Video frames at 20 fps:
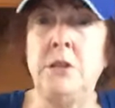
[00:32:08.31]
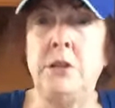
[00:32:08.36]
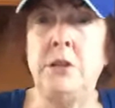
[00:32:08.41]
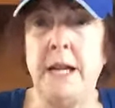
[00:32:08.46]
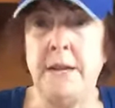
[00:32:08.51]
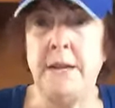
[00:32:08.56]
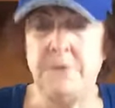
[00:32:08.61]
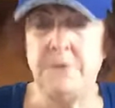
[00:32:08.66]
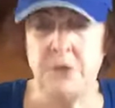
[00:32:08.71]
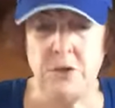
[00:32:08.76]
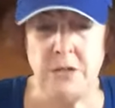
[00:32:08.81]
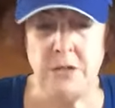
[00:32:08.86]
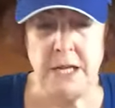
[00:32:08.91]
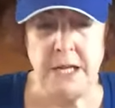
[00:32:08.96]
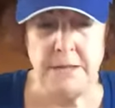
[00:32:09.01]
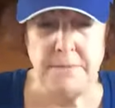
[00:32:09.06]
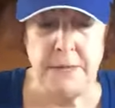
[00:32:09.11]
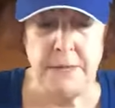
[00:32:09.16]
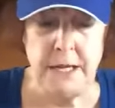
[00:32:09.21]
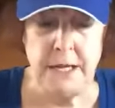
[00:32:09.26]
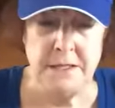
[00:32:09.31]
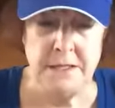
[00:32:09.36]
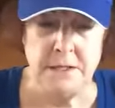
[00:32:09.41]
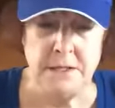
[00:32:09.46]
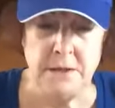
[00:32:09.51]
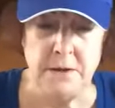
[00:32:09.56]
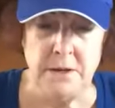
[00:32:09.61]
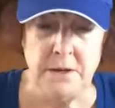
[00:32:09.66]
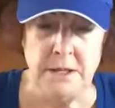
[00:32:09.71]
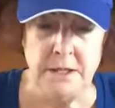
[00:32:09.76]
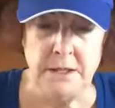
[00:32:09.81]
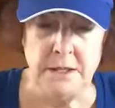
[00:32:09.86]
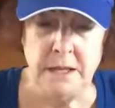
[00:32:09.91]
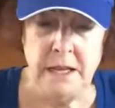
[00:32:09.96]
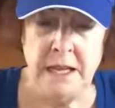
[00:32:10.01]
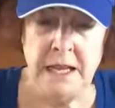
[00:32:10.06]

longer after Dad passed on,